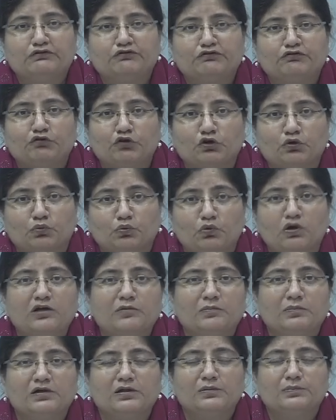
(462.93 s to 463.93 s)
for
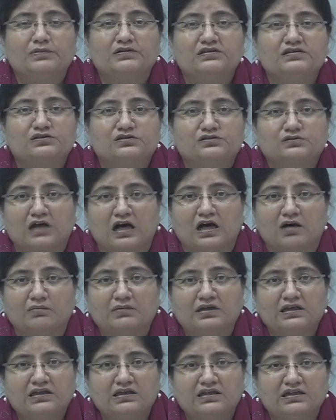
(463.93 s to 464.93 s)
what purpose, how
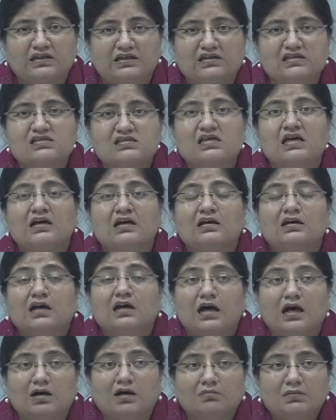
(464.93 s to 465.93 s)
many days,
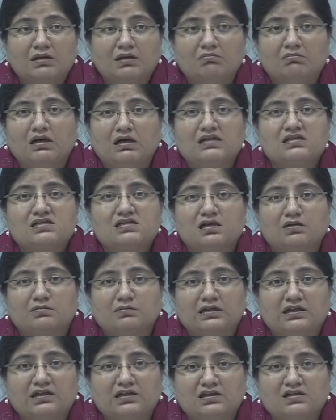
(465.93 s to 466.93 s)
how many months, how
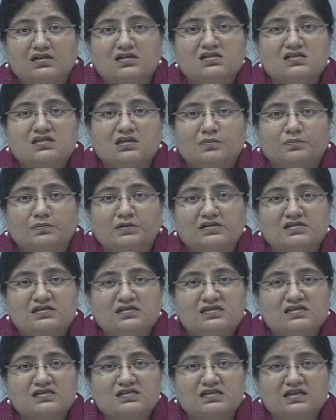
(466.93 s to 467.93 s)
many years a person
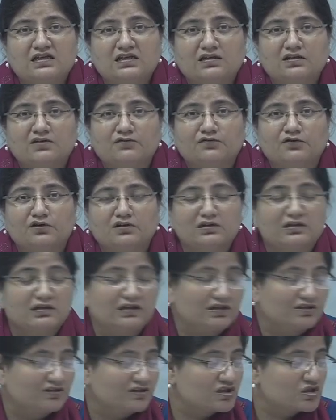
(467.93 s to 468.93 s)
is staying in a foreign
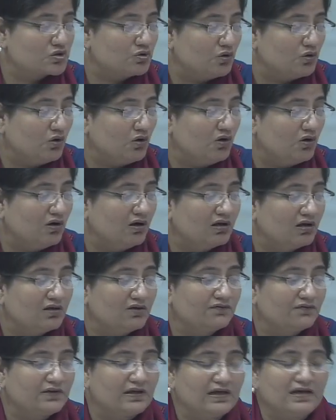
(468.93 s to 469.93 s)
country. So all
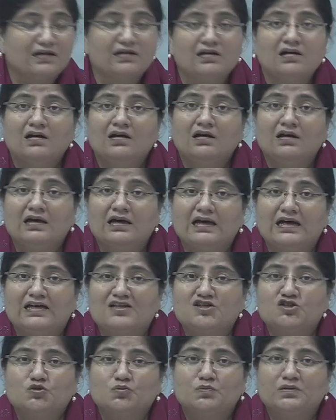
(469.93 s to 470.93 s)
of that
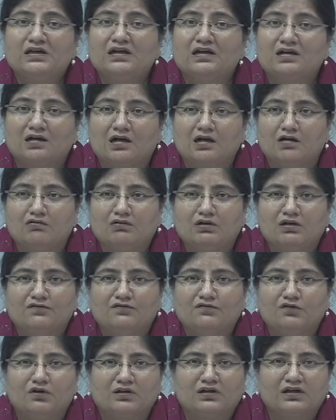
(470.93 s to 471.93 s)
has to be accounted
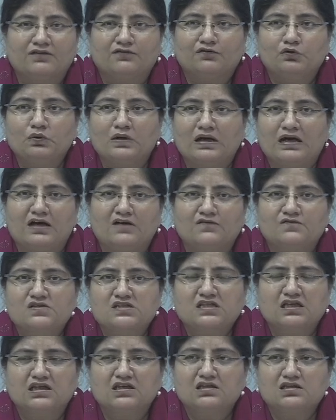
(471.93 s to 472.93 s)
for. If you have
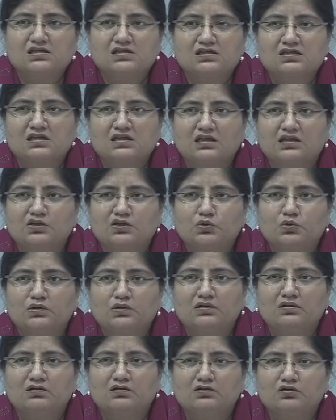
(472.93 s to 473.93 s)
say
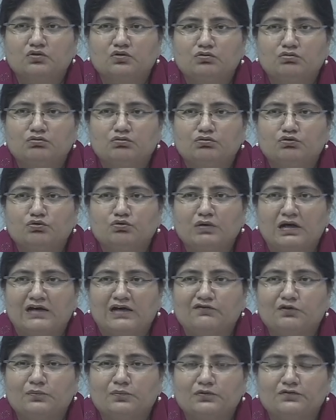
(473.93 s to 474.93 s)
you have
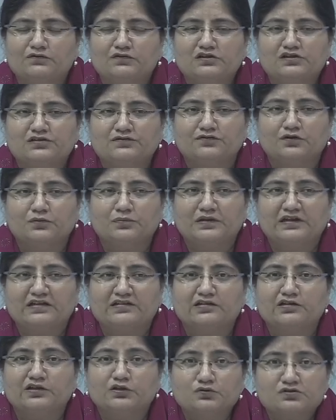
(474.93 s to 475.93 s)
a provision for paying
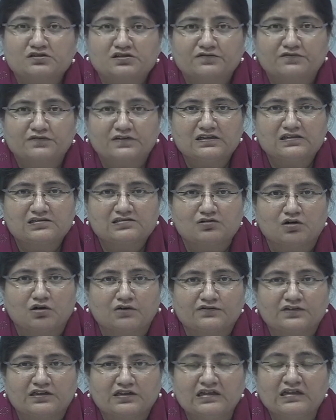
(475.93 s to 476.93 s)
the tuition fees of
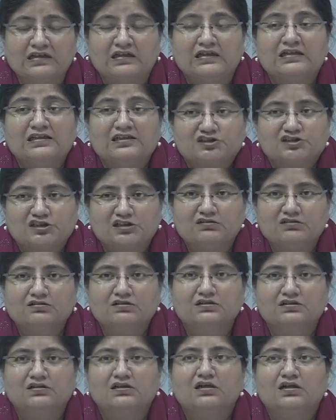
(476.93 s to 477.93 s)
the
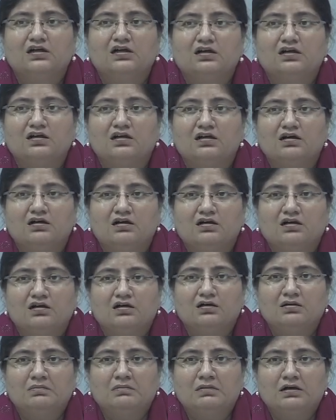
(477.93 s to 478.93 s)
children,
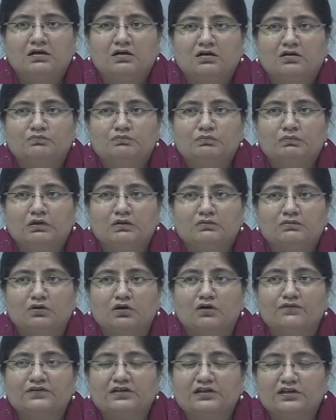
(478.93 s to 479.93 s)

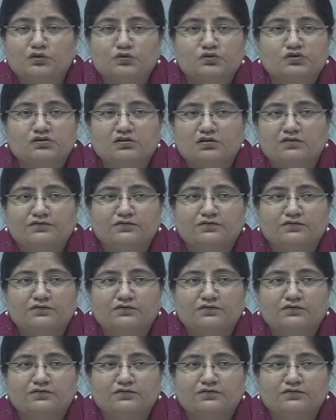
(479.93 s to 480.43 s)
of the tuition of